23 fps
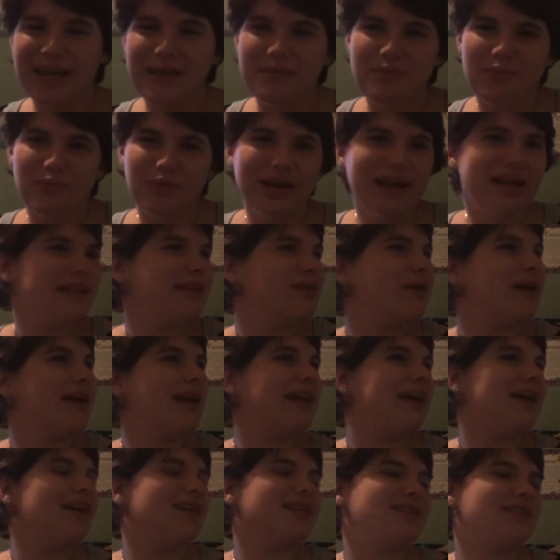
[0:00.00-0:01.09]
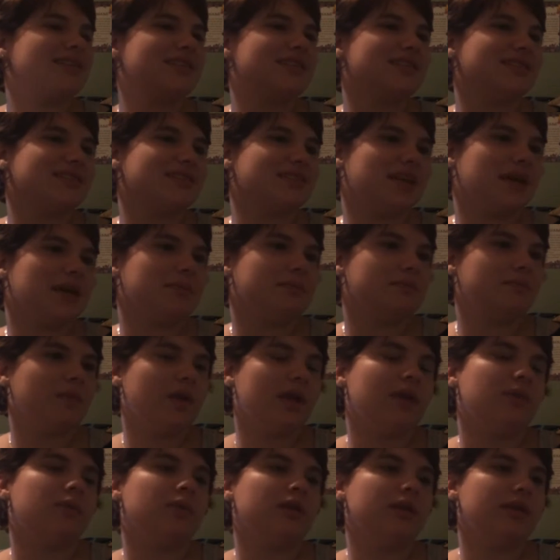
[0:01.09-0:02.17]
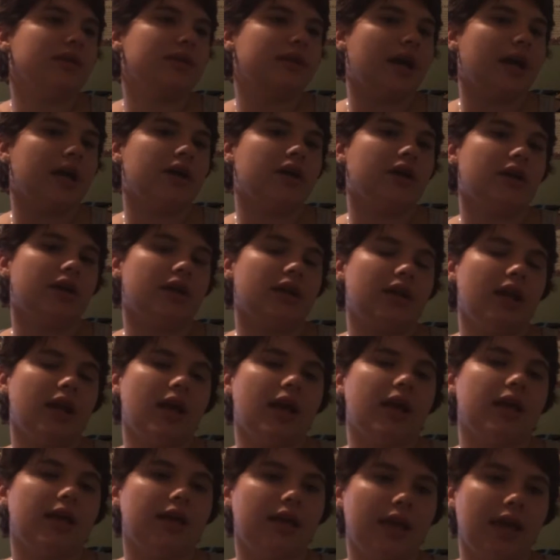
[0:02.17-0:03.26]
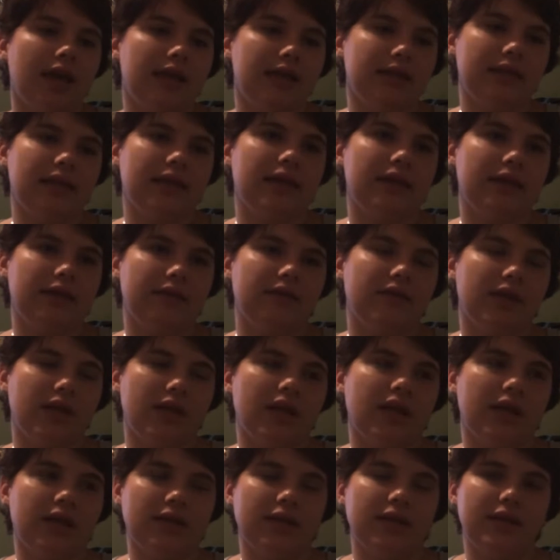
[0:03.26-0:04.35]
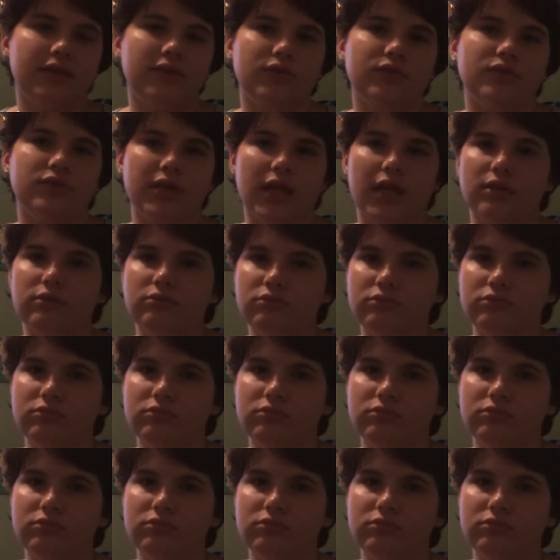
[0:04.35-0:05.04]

I am ranting right now because I'm like really tired and I can't think of anything to say.